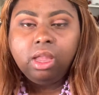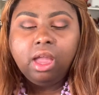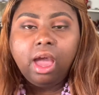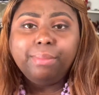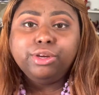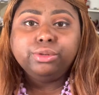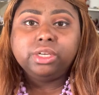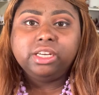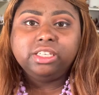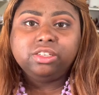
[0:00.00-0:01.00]
I've been using
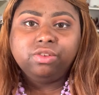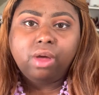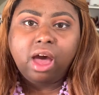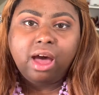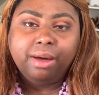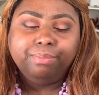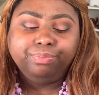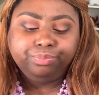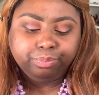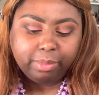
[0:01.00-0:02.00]
this um,
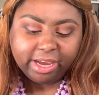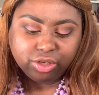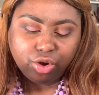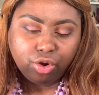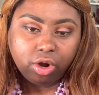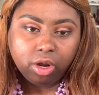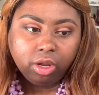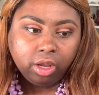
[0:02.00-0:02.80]
mascara